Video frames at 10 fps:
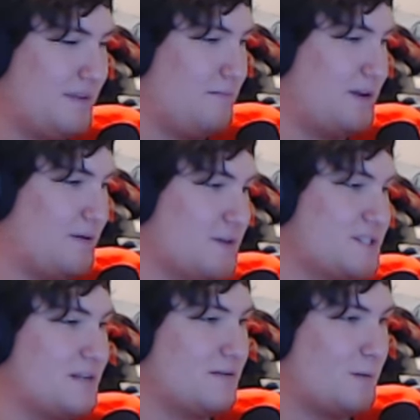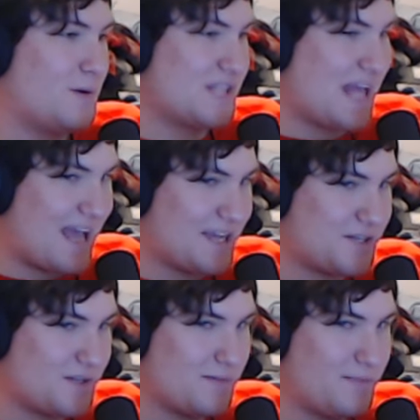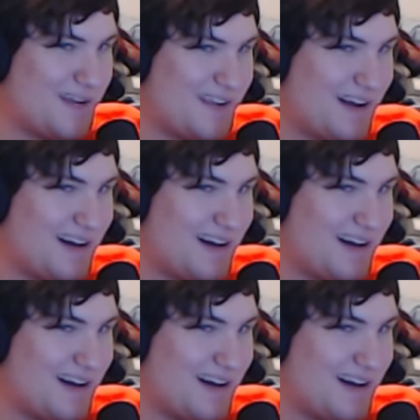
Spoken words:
but it wasn't actually. But